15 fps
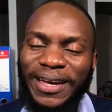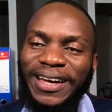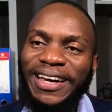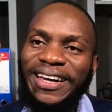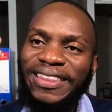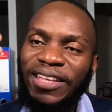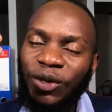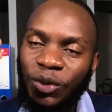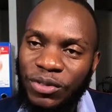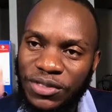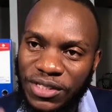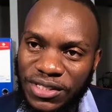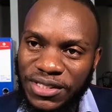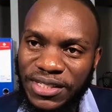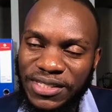the
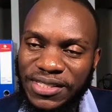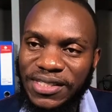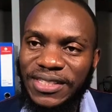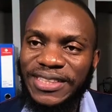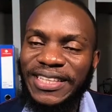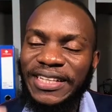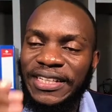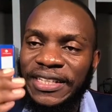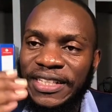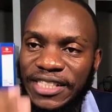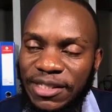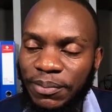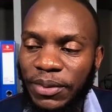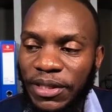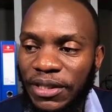consistency, the
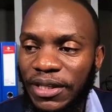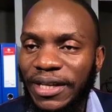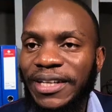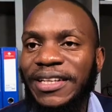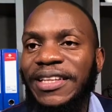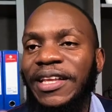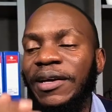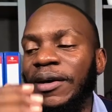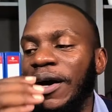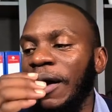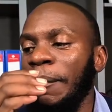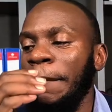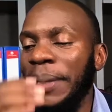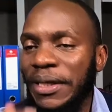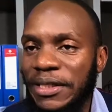discipline, and the
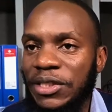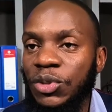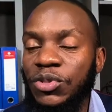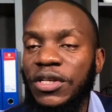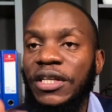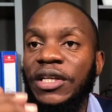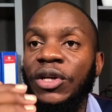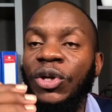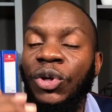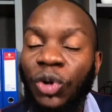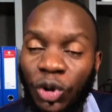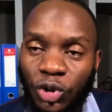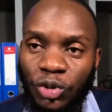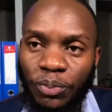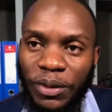ability to say
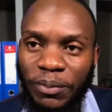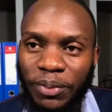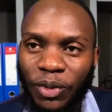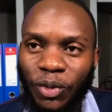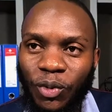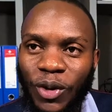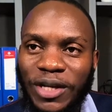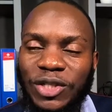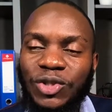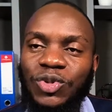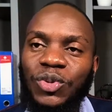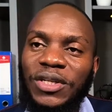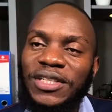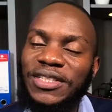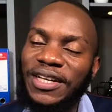no to people who want you
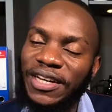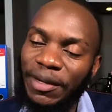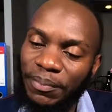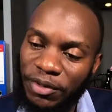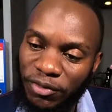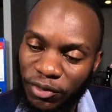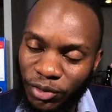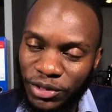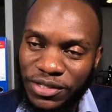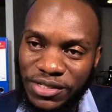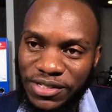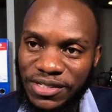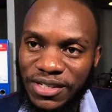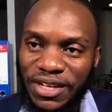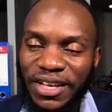to eat crappy
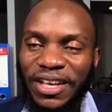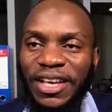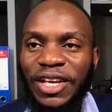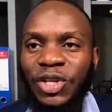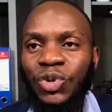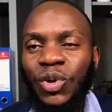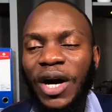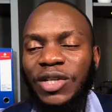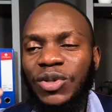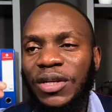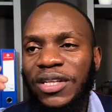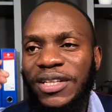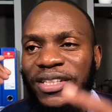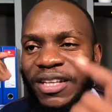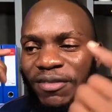foods, you
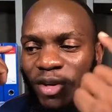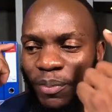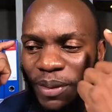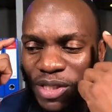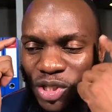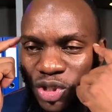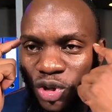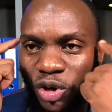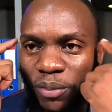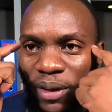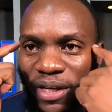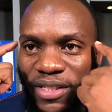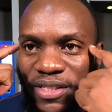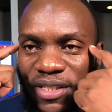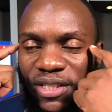actually develop a strong
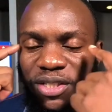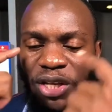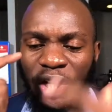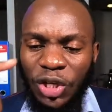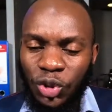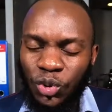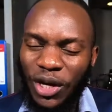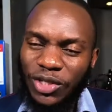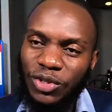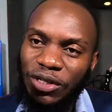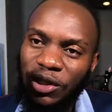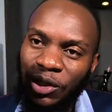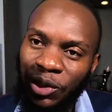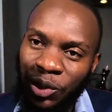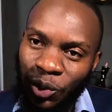mindset, you actually
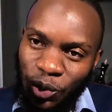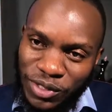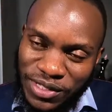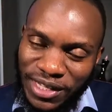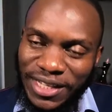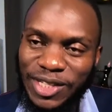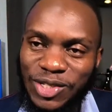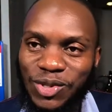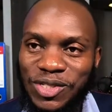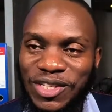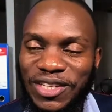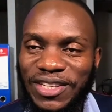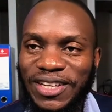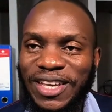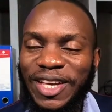lose the
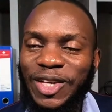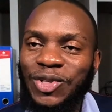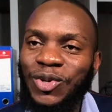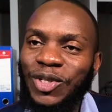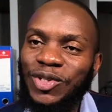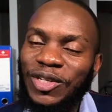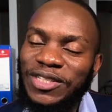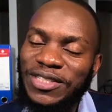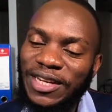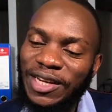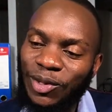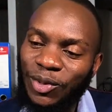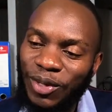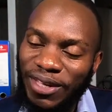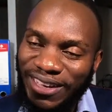estrogen, you actually start
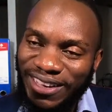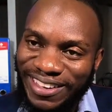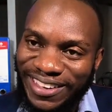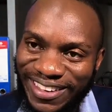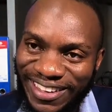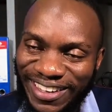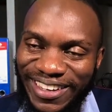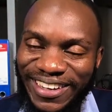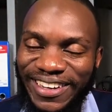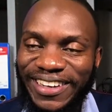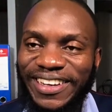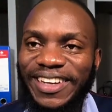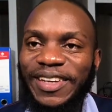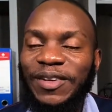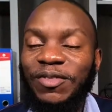looking younger
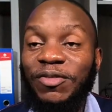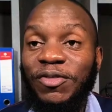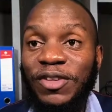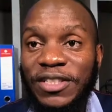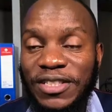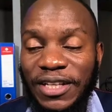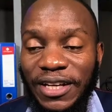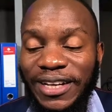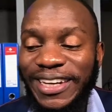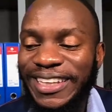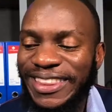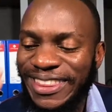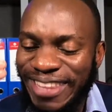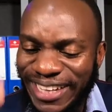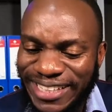and fitter,
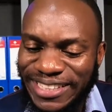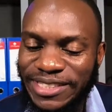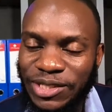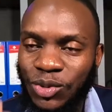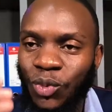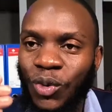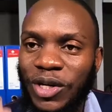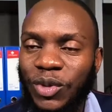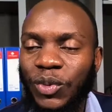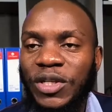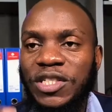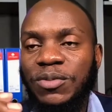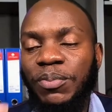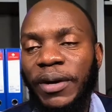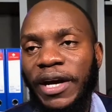and that is what we
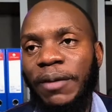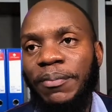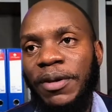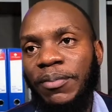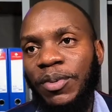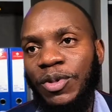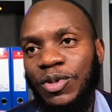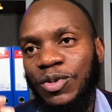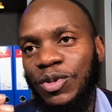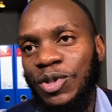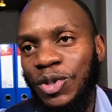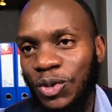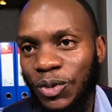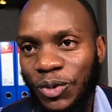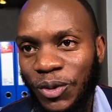inspire people to
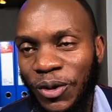do.